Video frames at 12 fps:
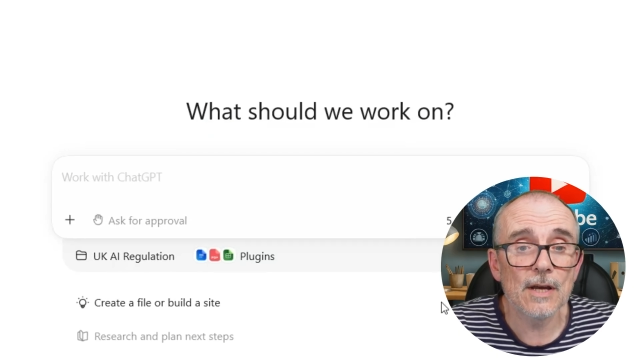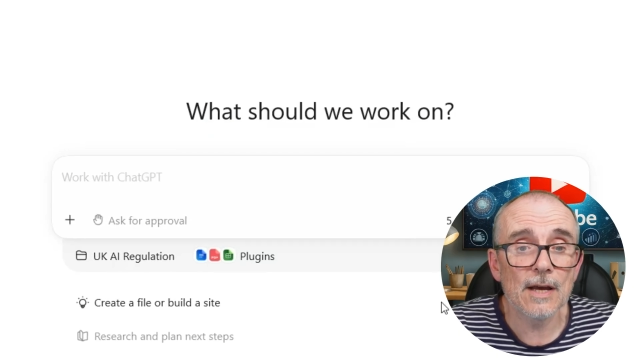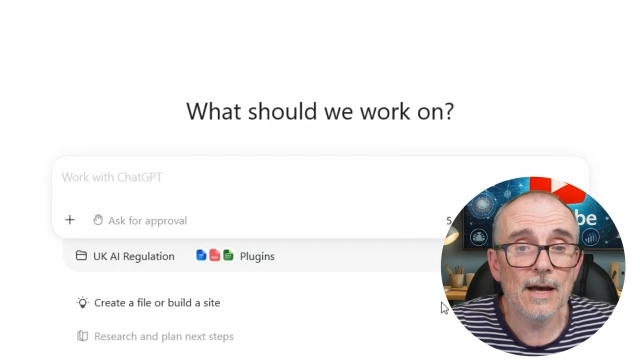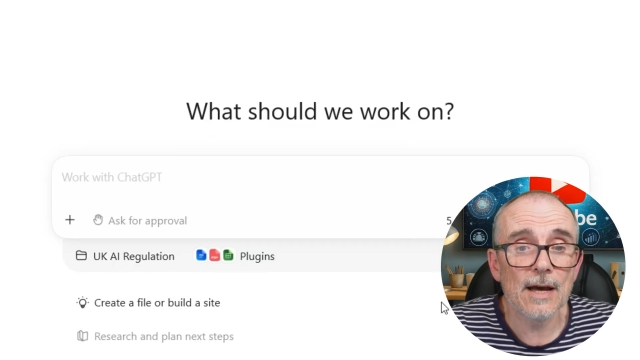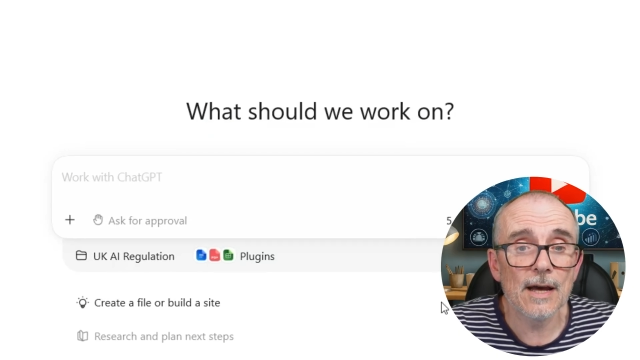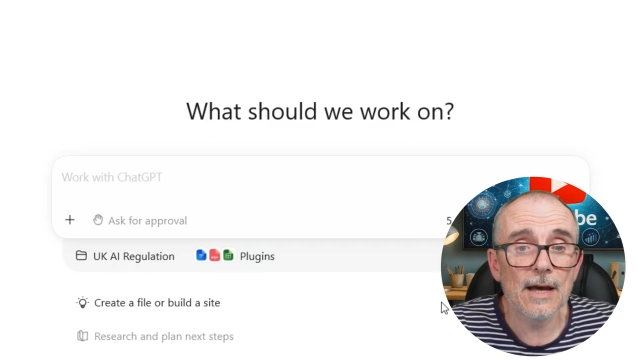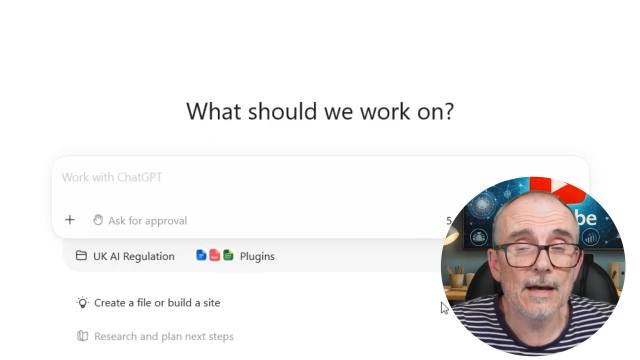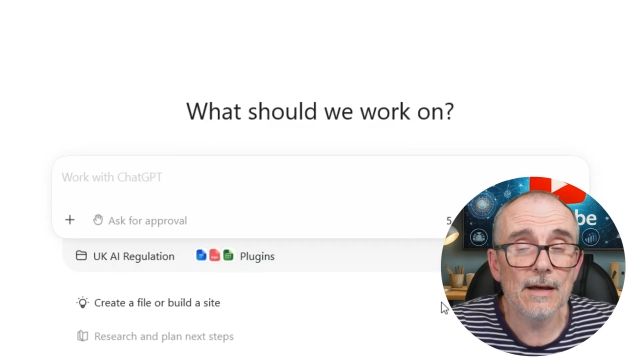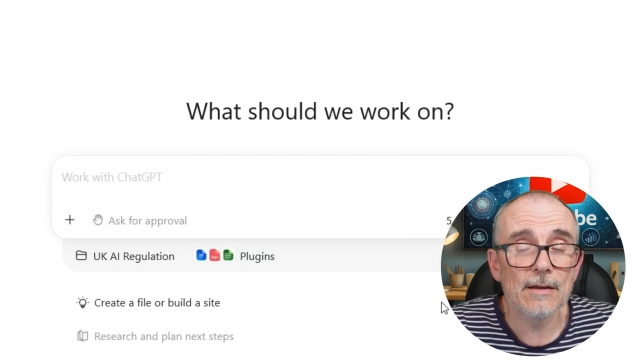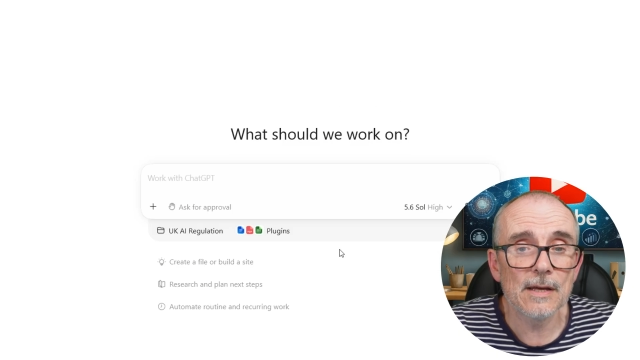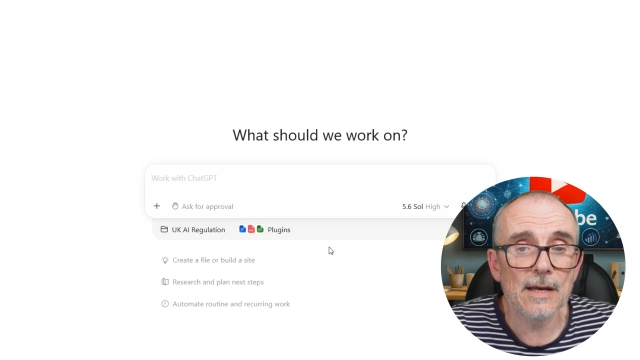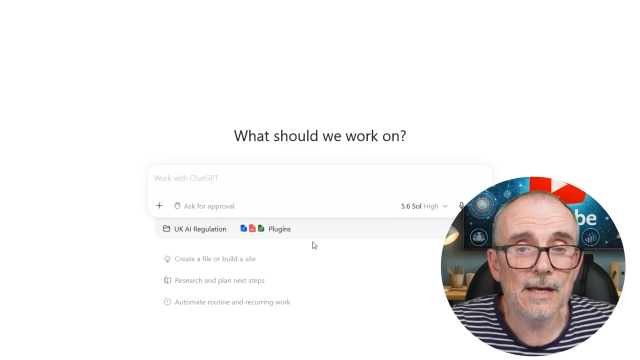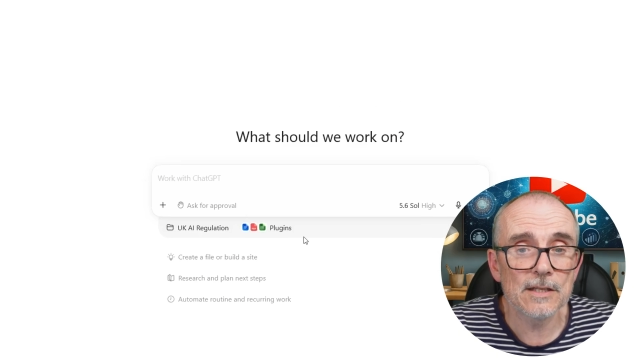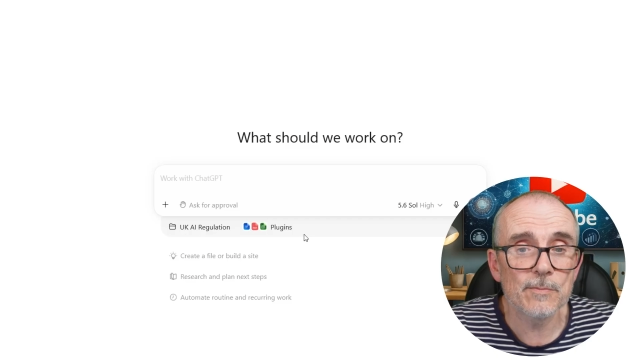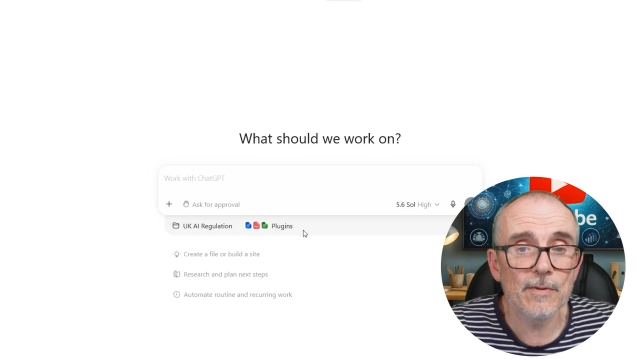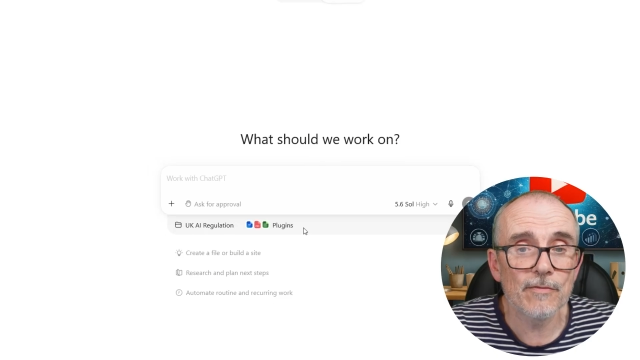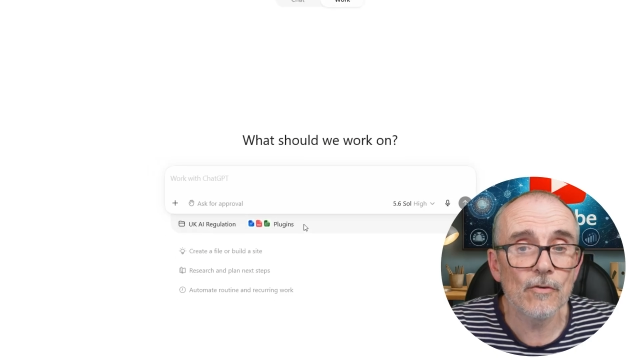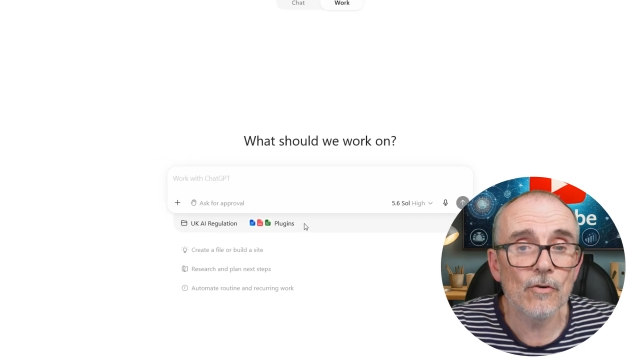as
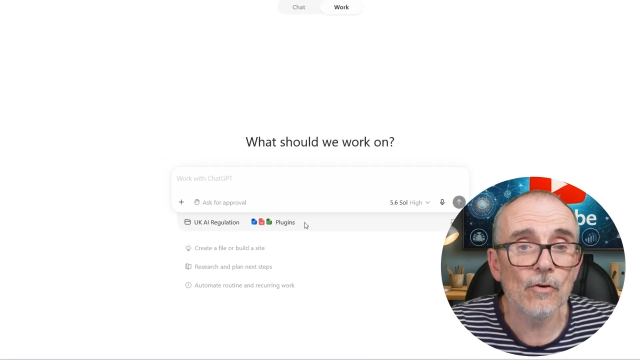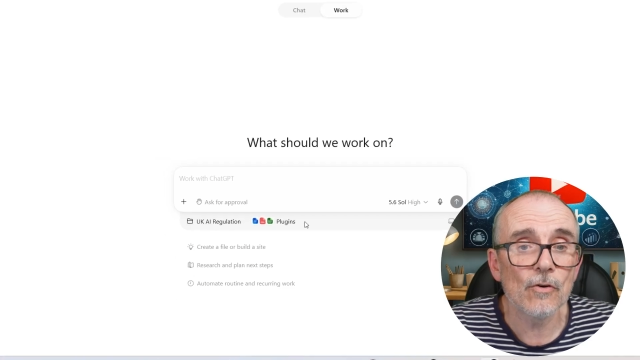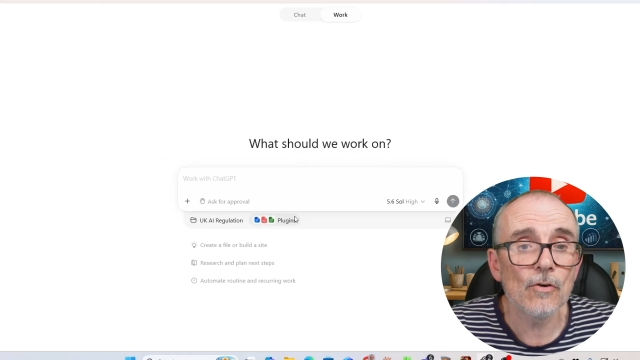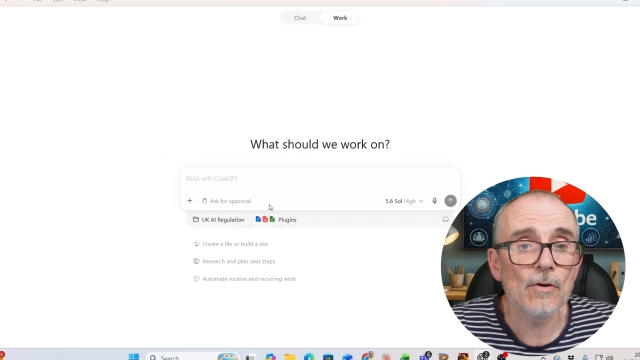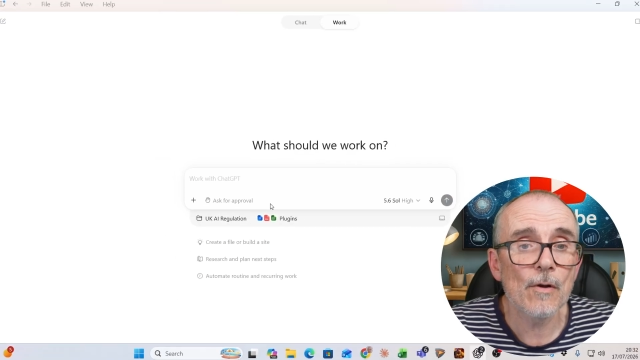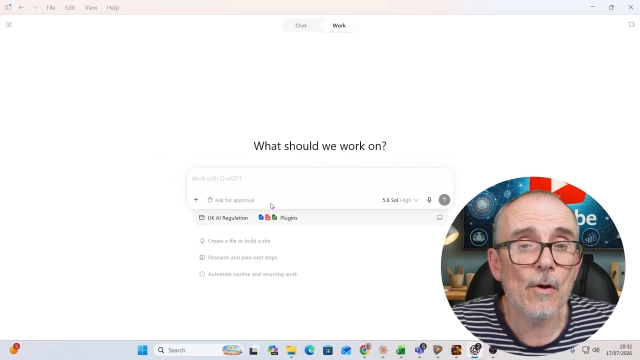before,